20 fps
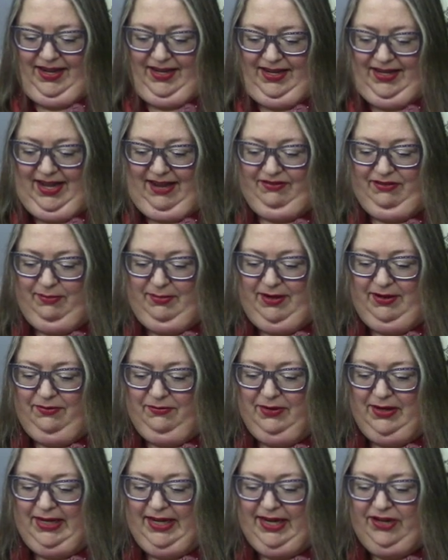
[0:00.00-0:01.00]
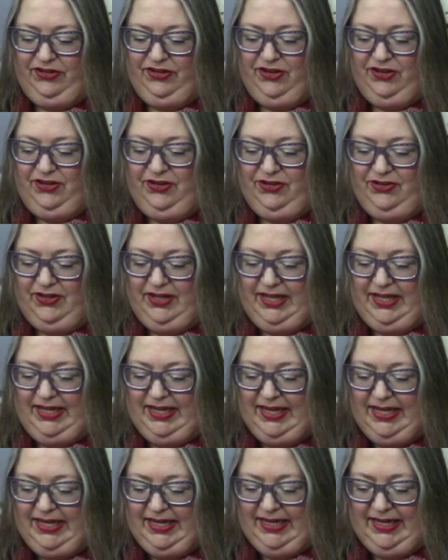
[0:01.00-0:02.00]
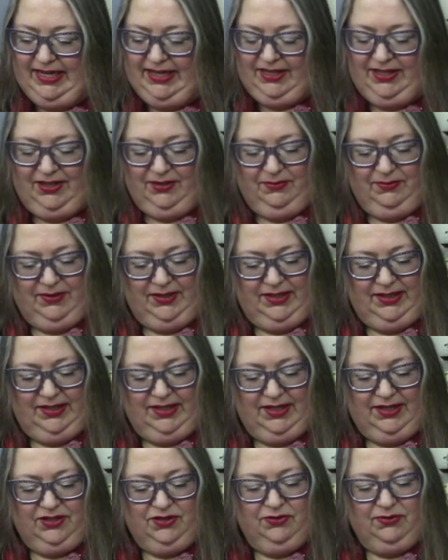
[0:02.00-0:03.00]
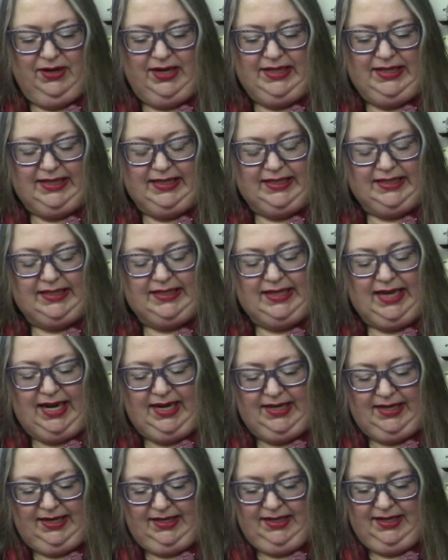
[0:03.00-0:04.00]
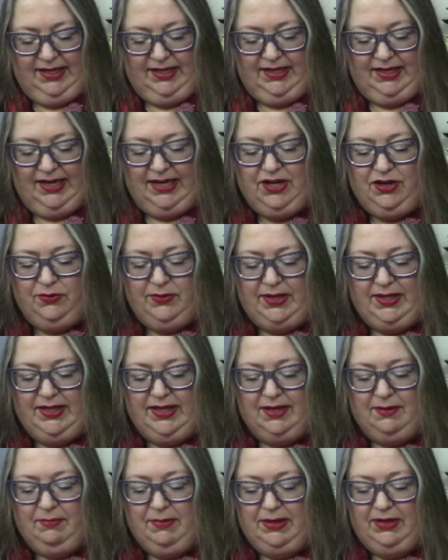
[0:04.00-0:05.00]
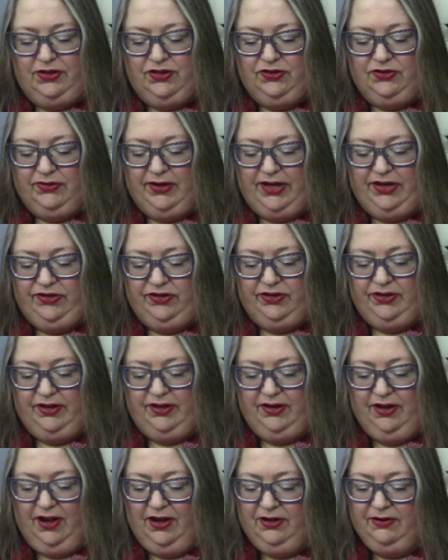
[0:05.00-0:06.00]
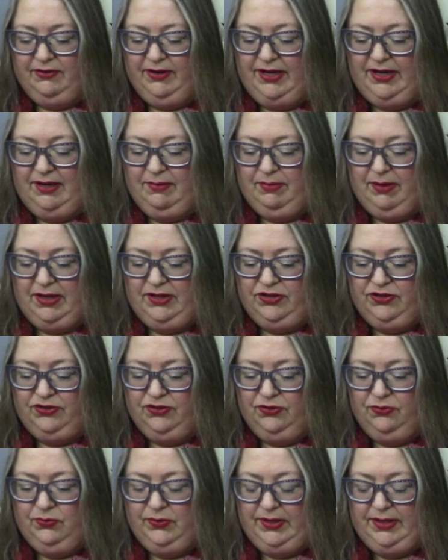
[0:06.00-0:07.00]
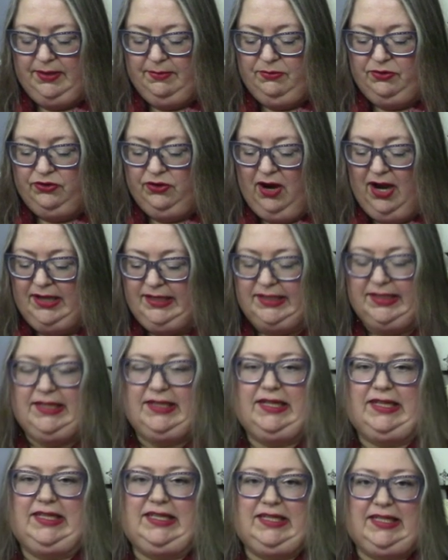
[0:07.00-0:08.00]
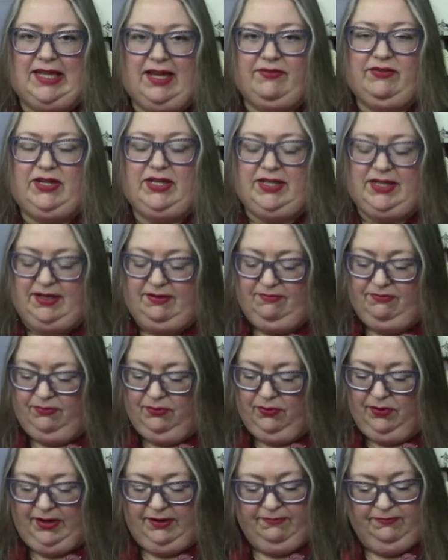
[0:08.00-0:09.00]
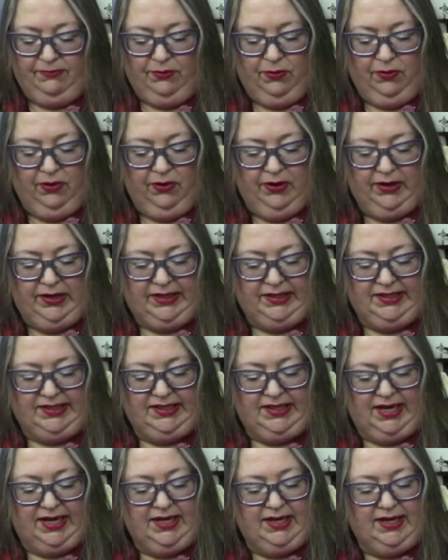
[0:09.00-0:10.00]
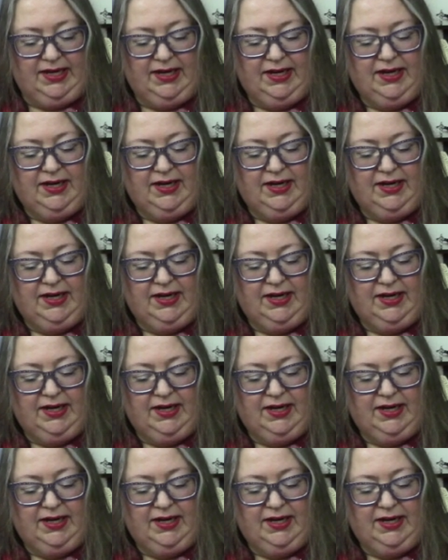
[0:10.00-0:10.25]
Government in relation to the Indians was thus greatly extended, continuing the administration inaugurated by Sir William Johnson in 1744 and extended